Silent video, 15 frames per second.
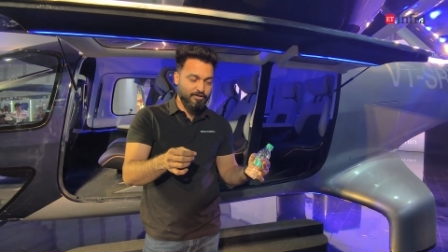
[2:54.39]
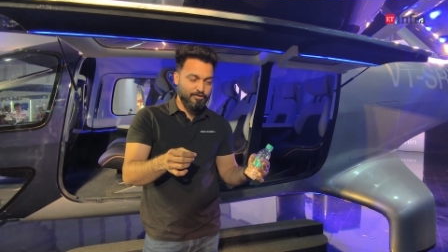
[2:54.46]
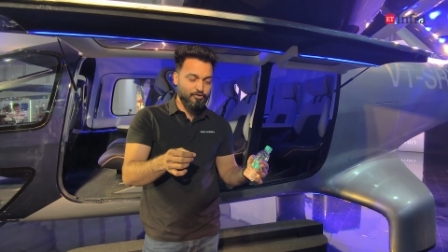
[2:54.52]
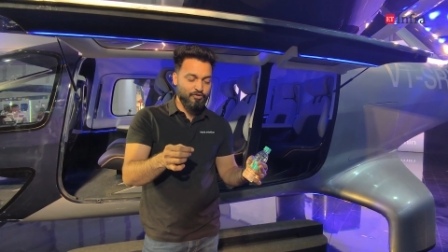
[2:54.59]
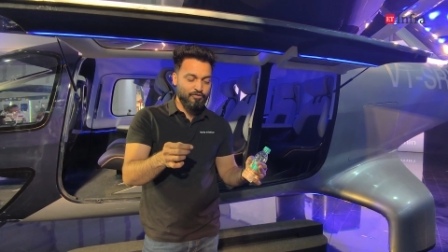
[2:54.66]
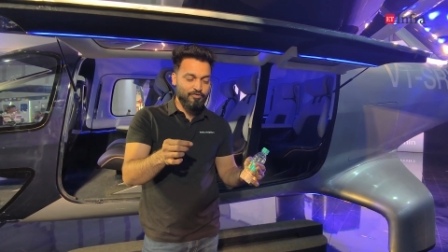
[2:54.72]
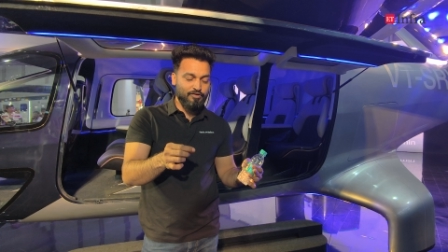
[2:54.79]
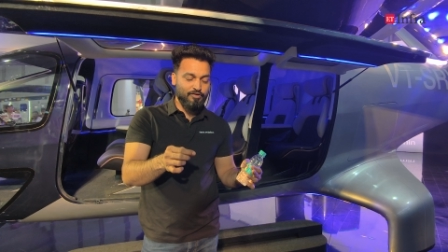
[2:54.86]
you
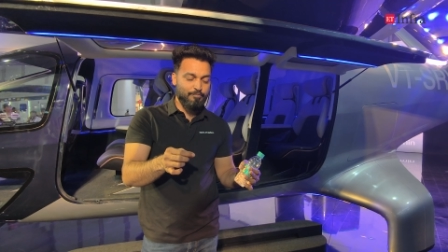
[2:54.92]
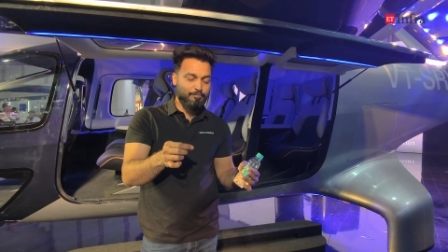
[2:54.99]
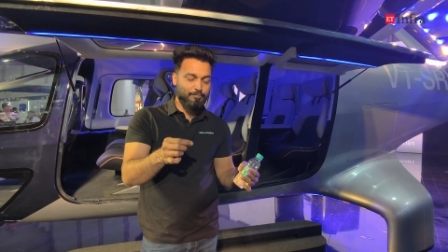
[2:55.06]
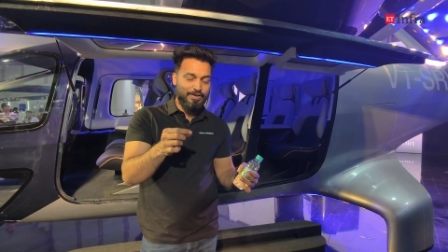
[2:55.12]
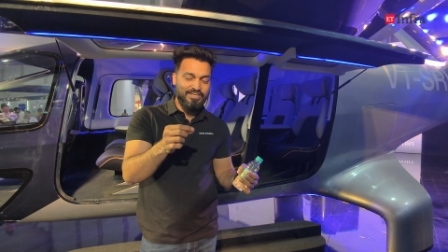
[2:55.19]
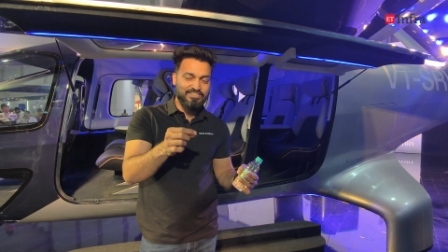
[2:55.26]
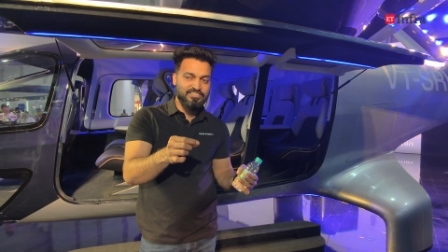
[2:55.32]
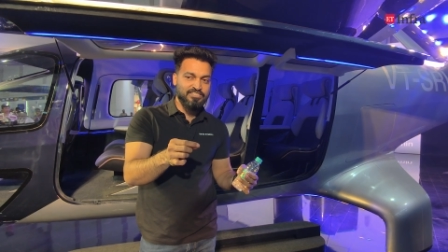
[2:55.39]
know
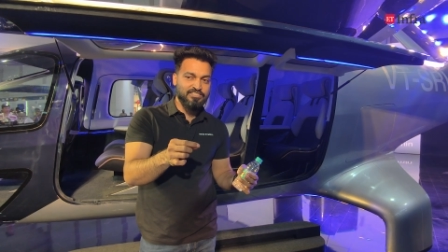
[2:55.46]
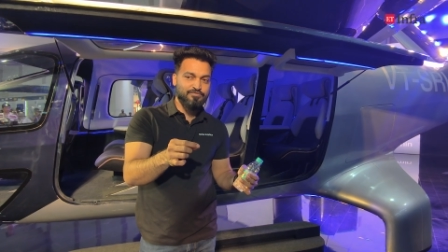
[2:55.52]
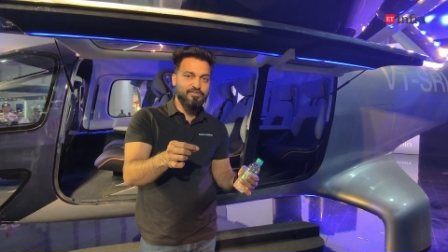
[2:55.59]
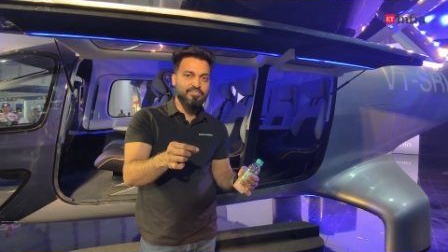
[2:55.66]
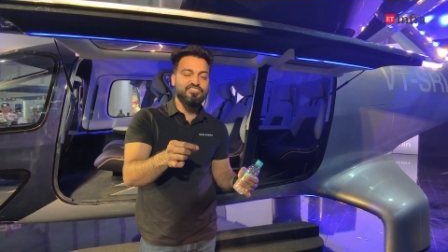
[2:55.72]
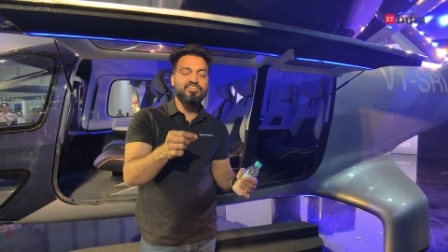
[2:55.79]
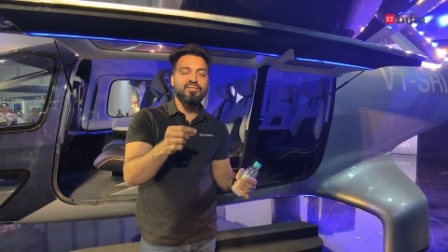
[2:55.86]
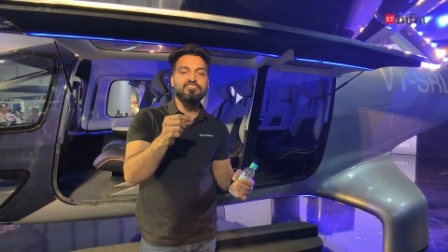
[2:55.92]
places
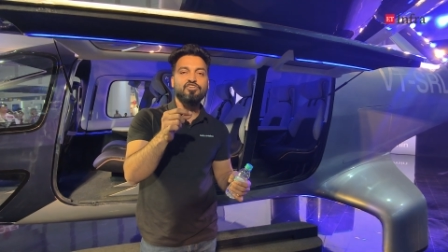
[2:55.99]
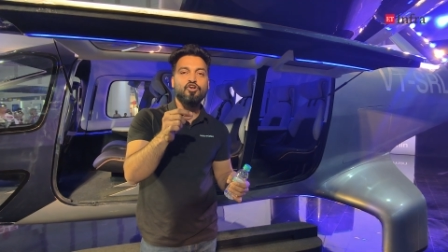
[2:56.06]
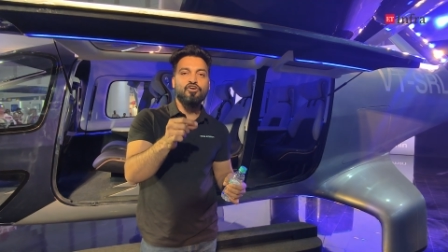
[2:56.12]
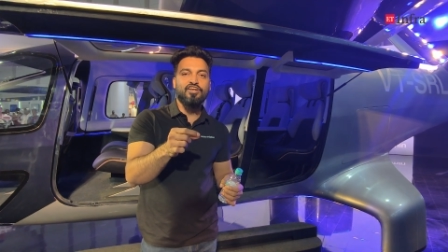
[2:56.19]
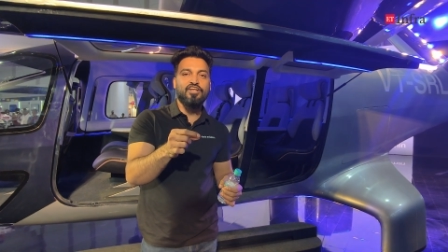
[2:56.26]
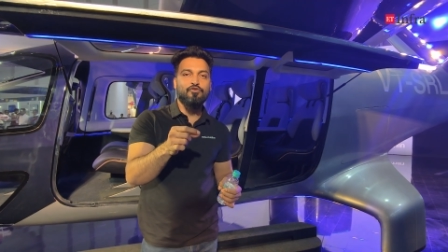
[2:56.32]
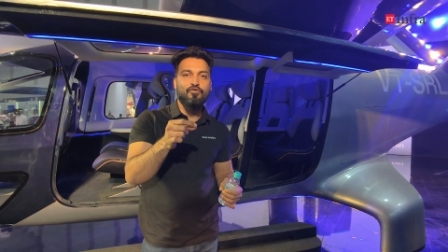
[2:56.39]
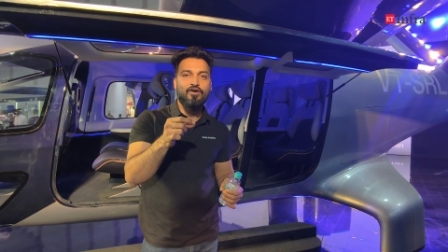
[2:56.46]
which does
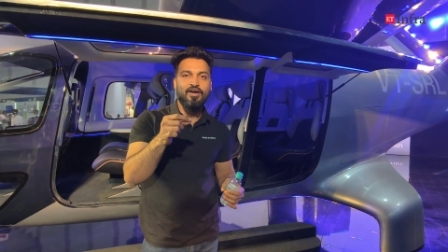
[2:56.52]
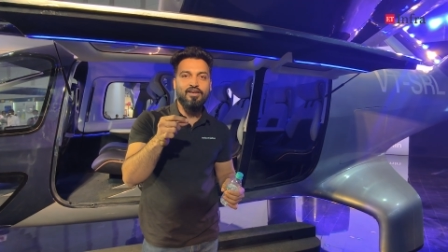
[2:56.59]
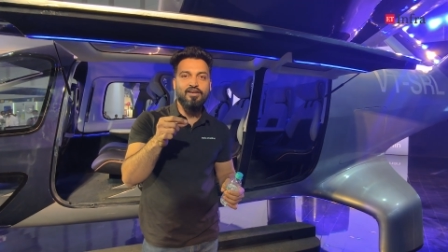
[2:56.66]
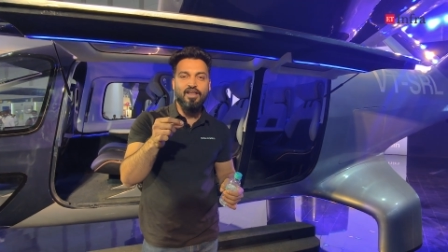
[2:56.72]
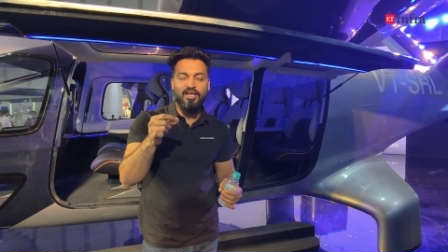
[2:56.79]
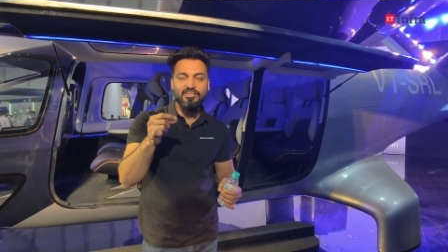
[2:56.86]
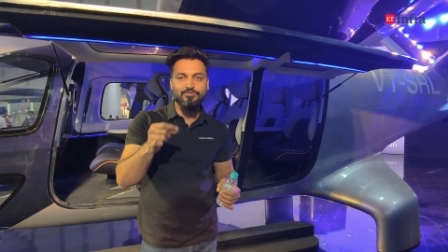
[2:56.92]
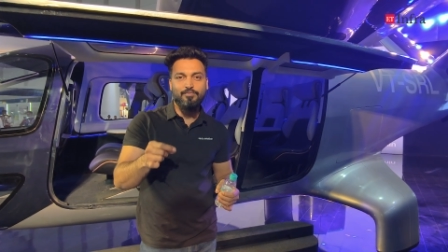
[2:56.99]
not require
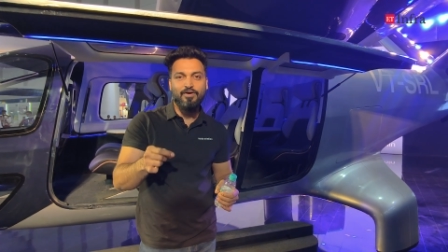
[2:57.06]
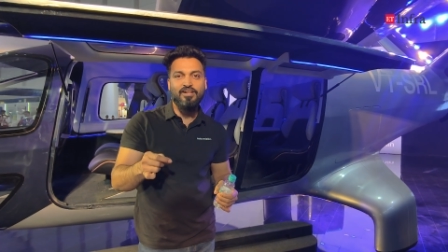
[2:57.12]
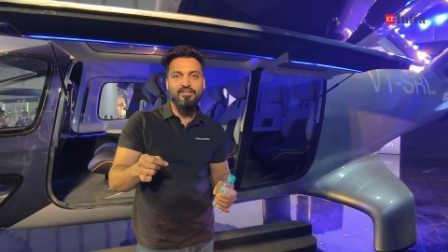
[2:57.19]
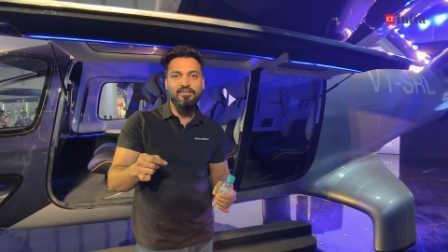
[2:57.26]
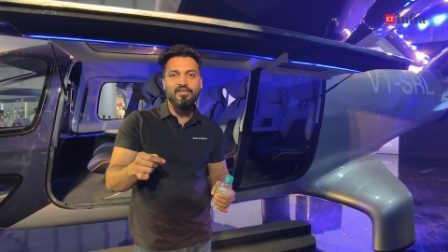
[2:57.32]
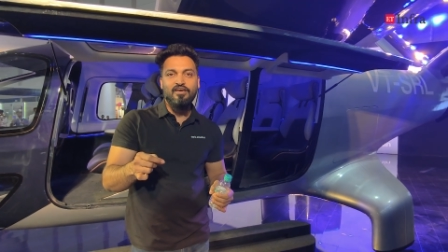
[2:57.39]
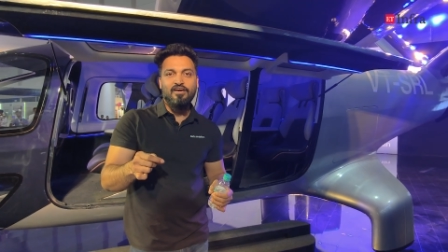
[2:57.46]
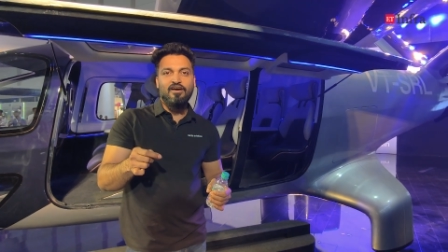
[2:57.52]
last
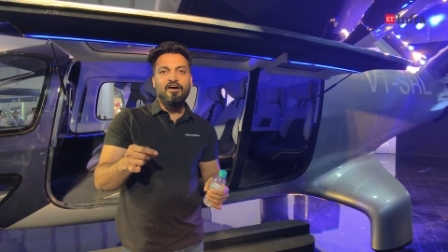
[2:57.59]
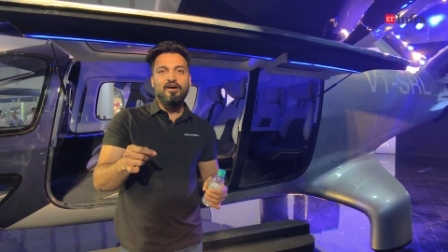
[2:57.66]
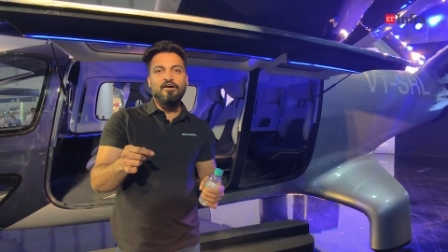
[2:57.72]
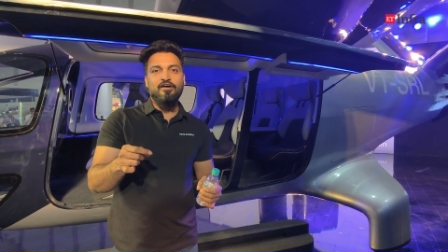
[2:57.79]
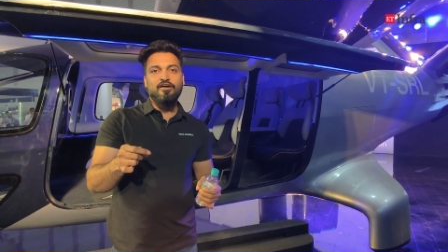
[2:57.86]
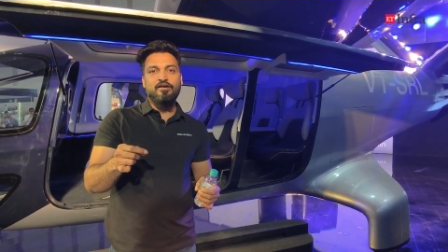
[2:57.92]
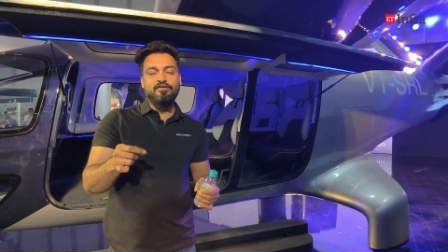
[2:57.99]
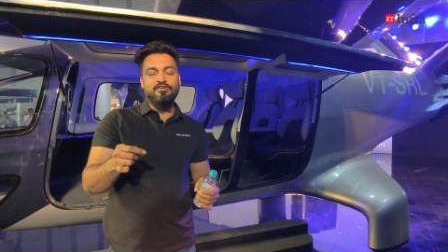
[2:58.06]
mile
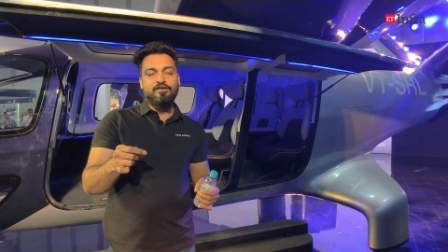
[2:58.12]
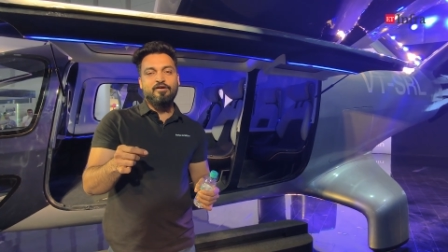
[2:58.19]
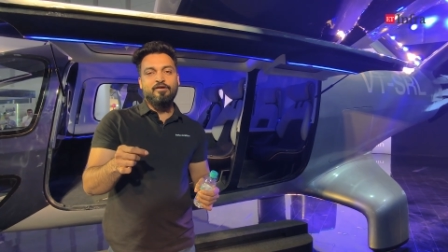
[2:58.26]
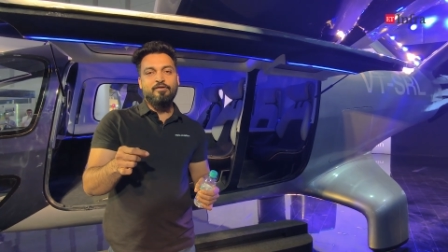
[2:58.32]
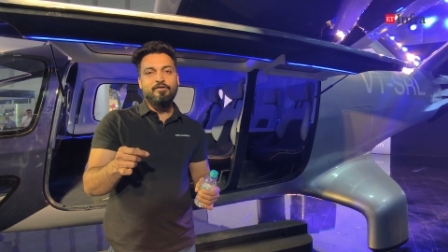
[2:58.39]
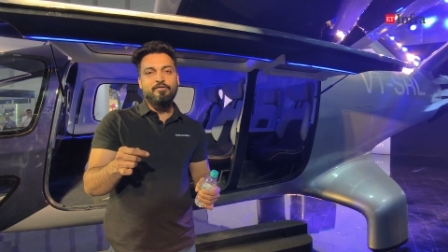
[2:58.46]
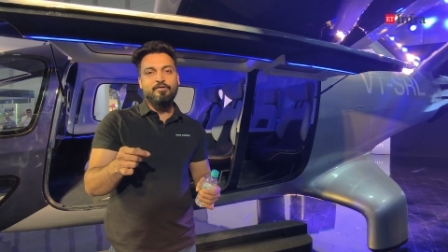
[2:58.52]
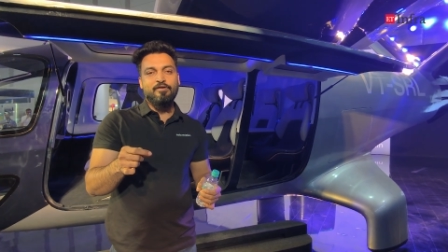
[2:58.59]
uh,
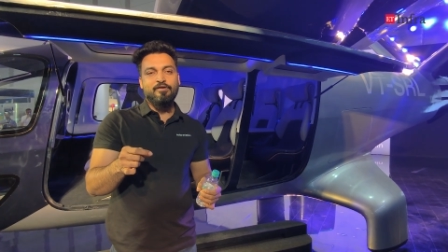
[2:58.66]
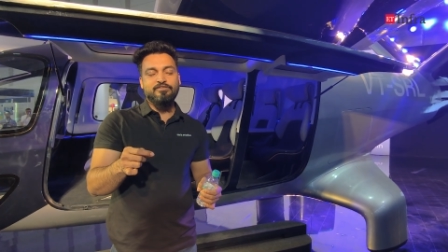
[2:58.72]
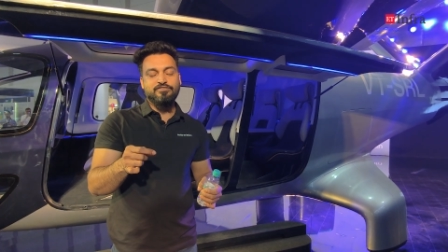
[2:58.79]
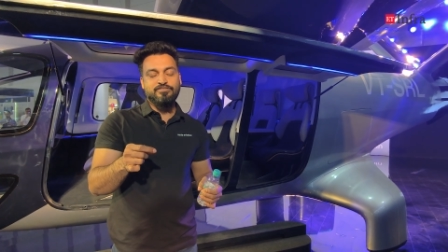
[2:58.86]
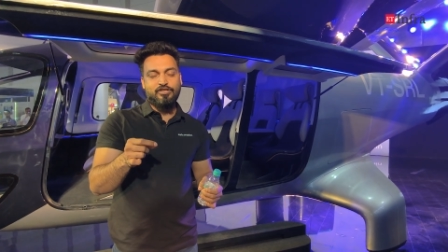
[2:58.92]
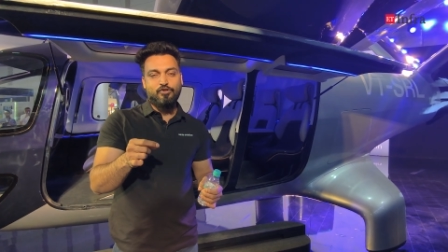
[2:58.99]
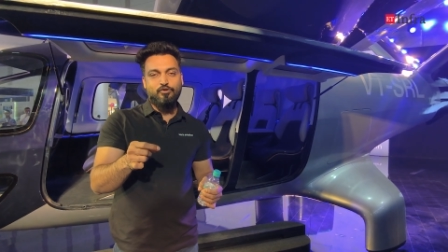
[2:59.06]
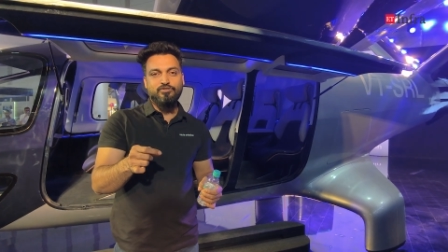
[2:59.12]
uh, uh
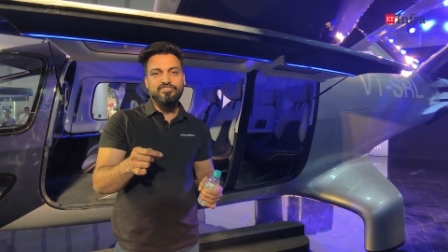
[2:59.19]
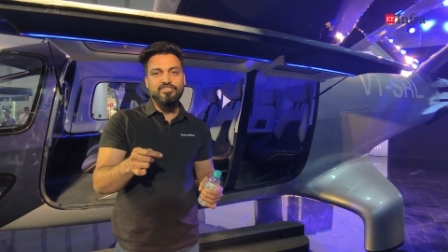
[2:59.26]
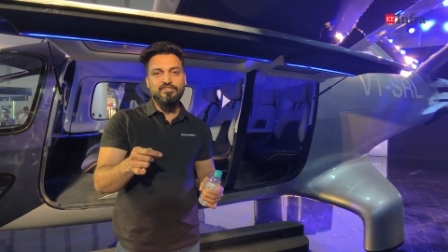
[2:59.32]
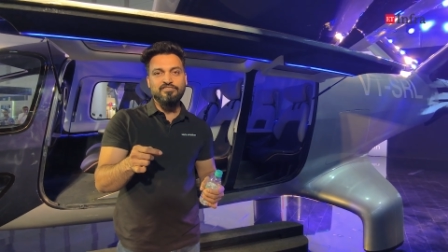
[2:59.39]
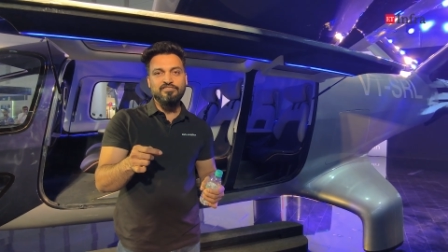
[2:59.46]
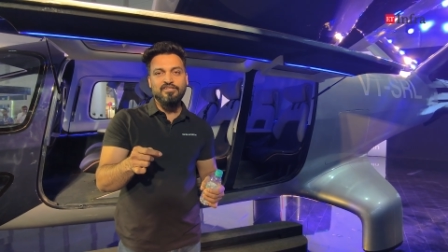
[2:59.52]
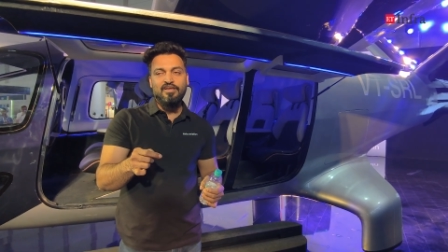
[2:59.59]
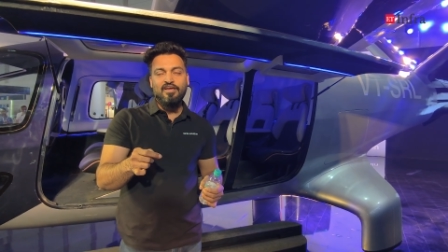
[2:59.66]

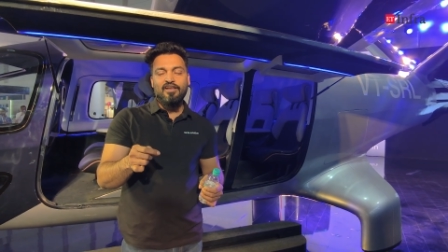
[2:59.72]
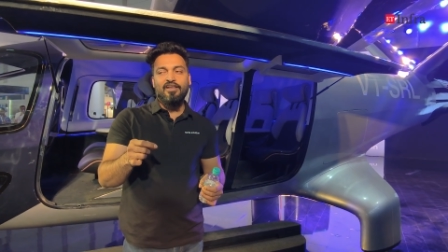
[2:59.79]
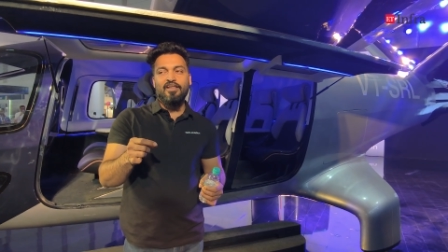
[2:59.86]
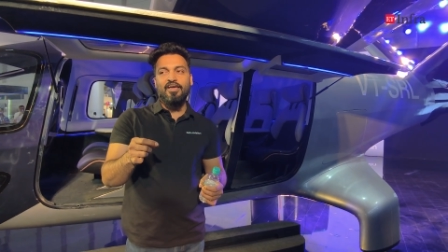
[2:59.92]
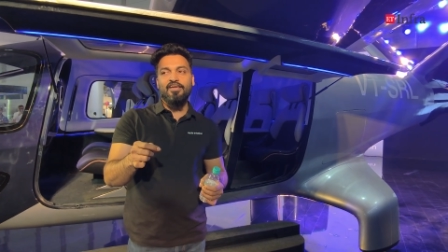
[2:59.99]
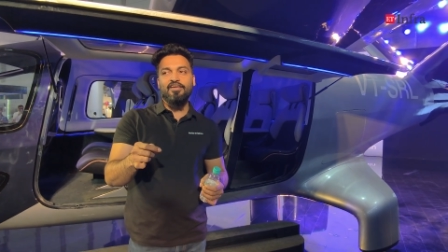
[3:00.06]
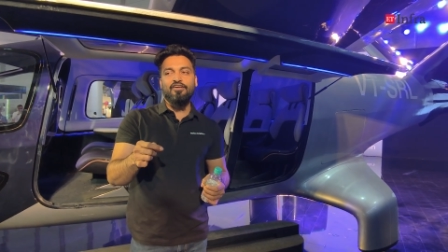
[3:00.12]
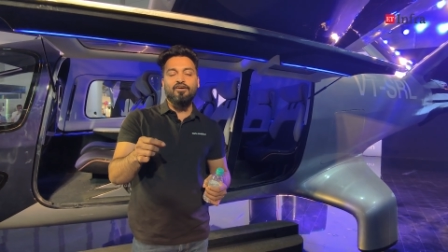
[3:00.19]
solutions
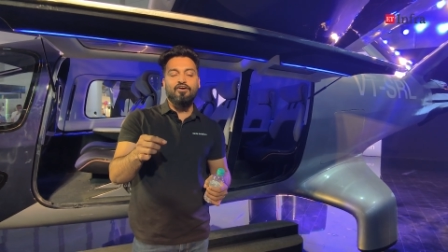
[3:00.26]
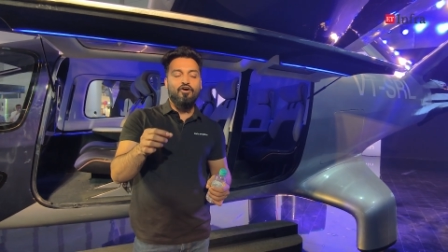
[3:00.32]
like